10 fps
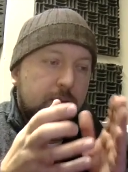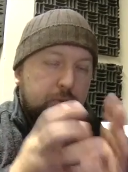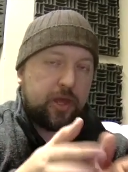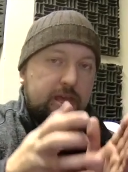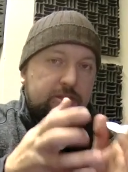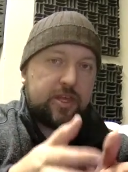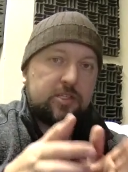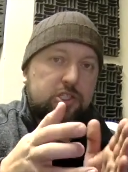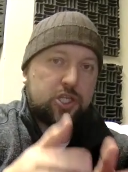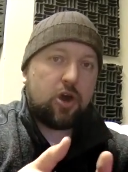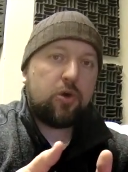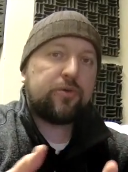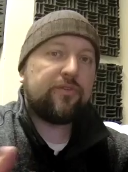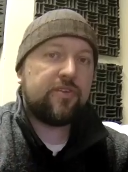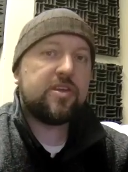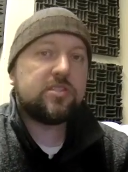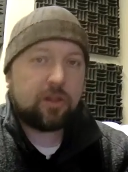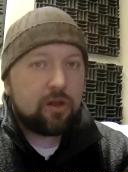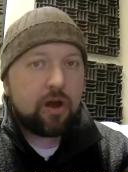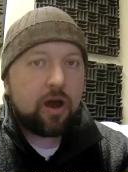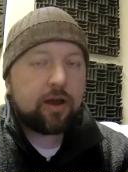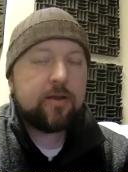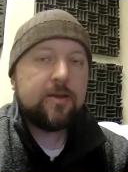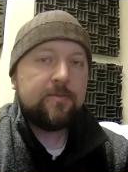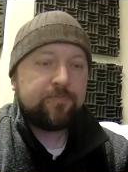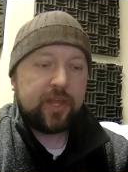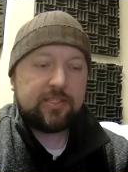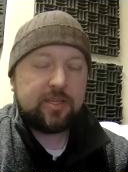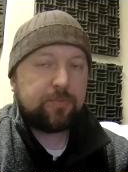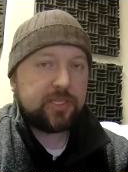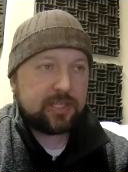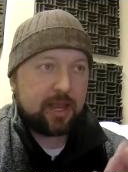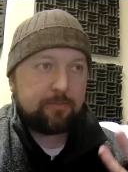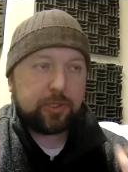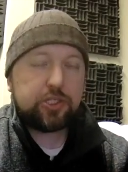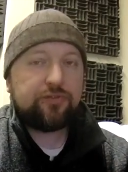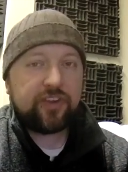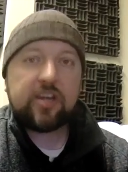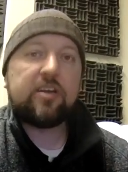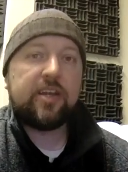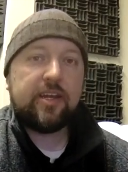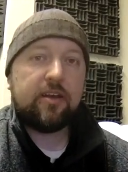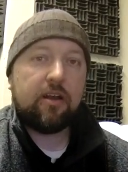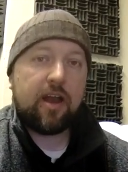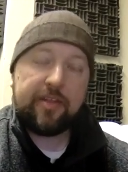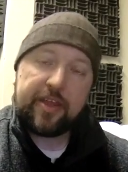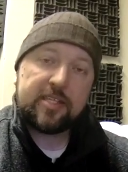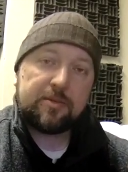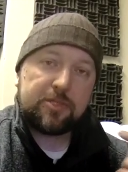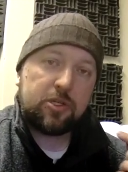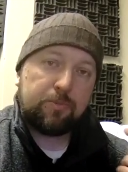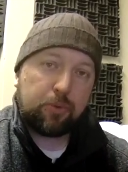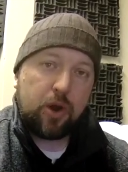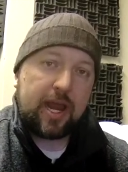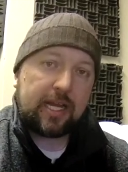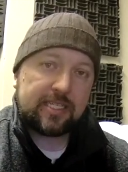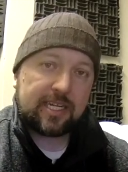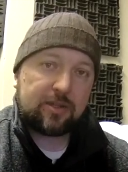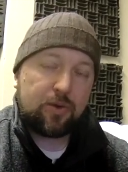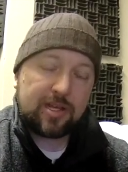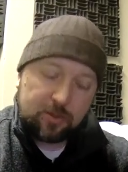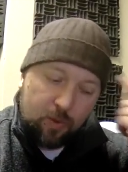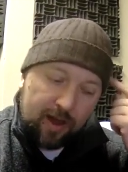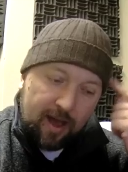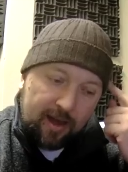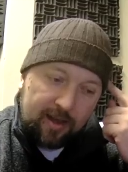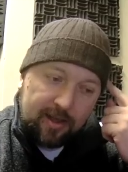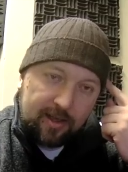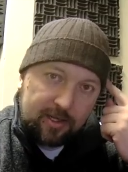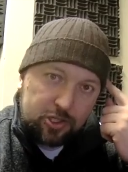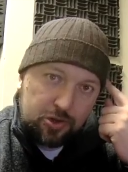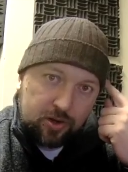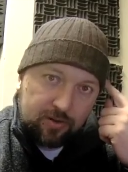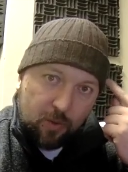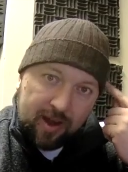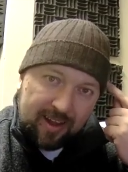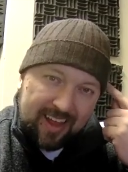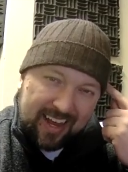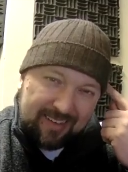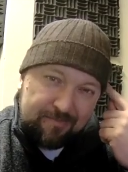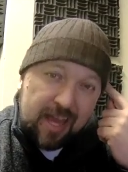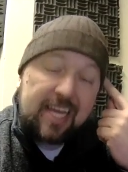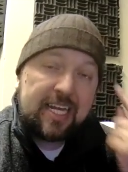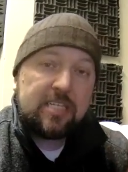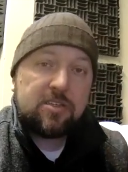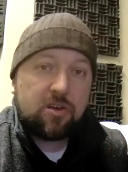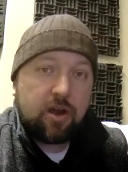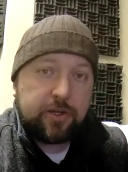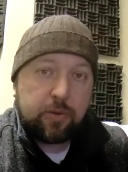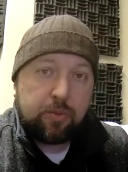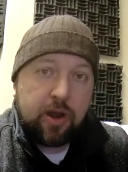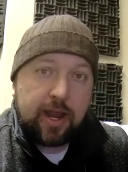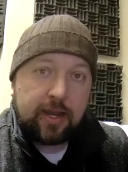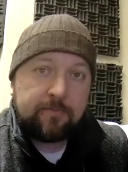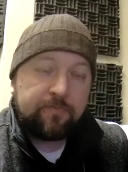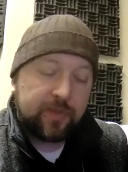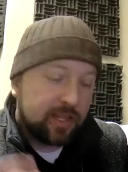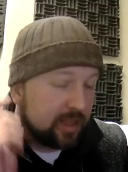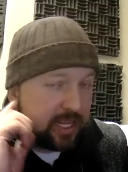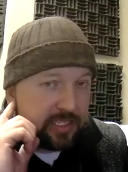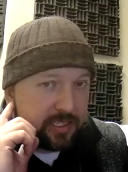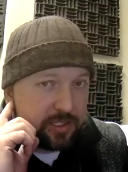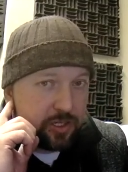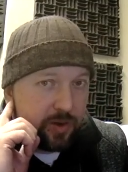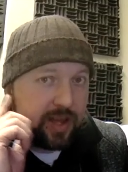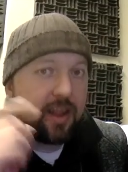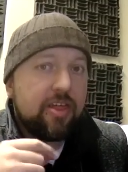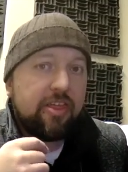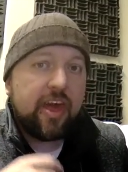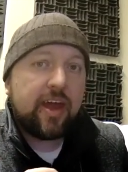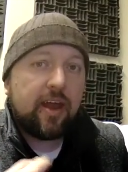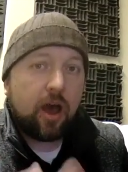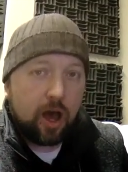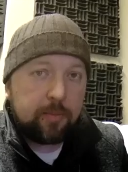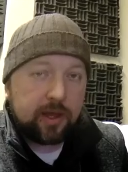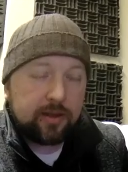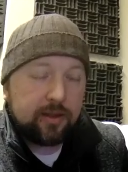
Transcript: play this tone for this long. It's simply saying put your finger here, and then it's up to your brain to get the rest. So why not like make it easier on your brain? Listen to it, then hum it.